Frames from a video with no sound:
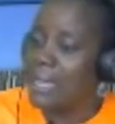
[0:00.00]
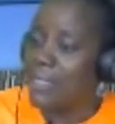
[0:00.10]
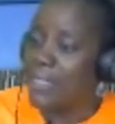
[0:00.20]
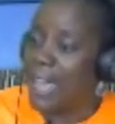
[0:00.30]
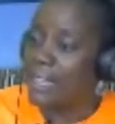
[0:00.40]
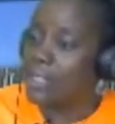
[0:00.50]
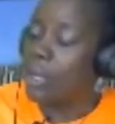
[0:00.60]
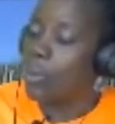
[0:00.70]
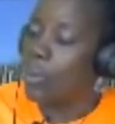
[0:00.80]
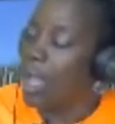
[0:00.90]
that
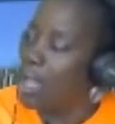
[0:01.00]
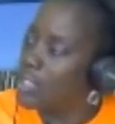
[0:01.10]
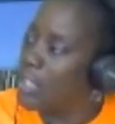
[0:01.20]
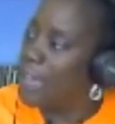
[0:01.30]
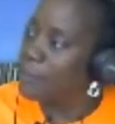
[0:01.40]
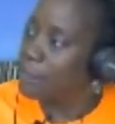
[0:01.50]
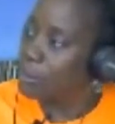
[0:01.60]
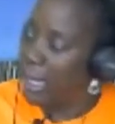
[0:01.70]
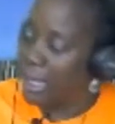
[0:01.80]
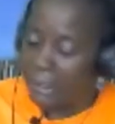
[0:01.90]
we also have to
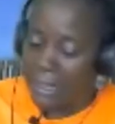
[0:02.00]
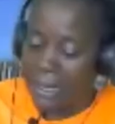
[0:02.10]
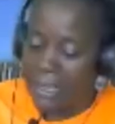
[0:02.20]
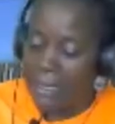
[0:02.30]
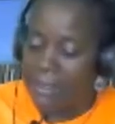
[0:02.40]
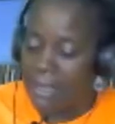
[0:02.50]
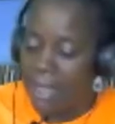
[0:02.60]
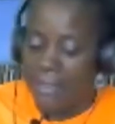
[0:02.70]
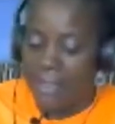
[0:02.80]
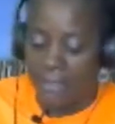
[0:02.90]
recognize
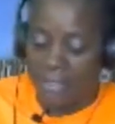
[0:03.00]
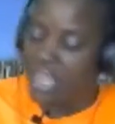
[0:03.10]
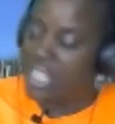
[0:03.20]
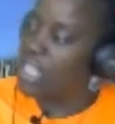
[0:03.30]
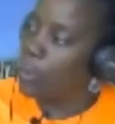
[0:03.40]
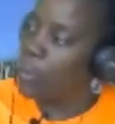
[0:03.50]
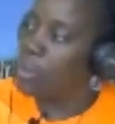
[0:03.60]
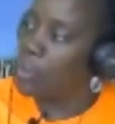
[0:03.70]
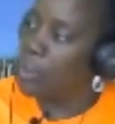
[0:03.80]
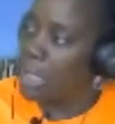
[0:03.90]
that things that we're
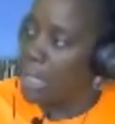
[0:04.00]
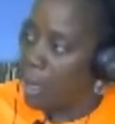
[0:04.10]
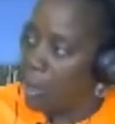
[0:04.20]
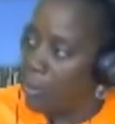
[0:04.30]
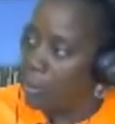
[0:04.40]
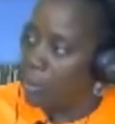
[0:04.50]
doing now